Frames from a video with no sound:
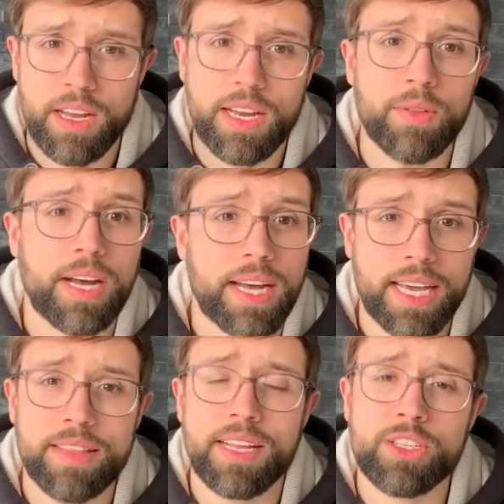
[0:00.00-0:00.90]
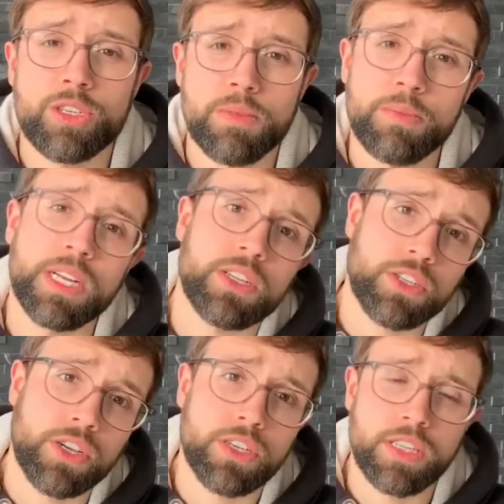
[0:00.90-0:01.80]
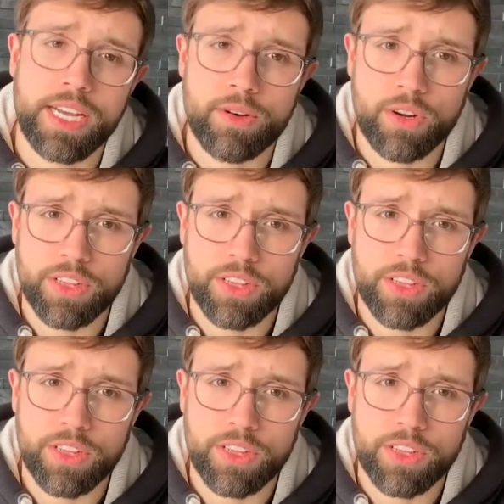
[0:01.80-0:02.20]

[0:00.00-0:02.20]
Now that's something we're going to discuss later on in the